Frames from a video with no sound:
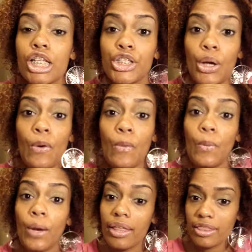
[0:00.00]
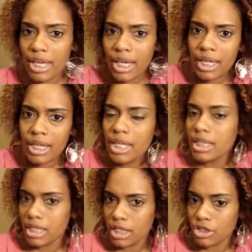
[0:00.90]
So then
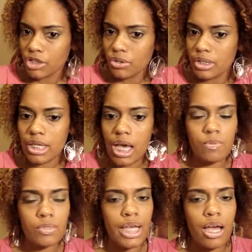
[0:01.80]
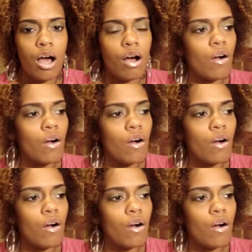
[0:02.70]
the insurance guy was like,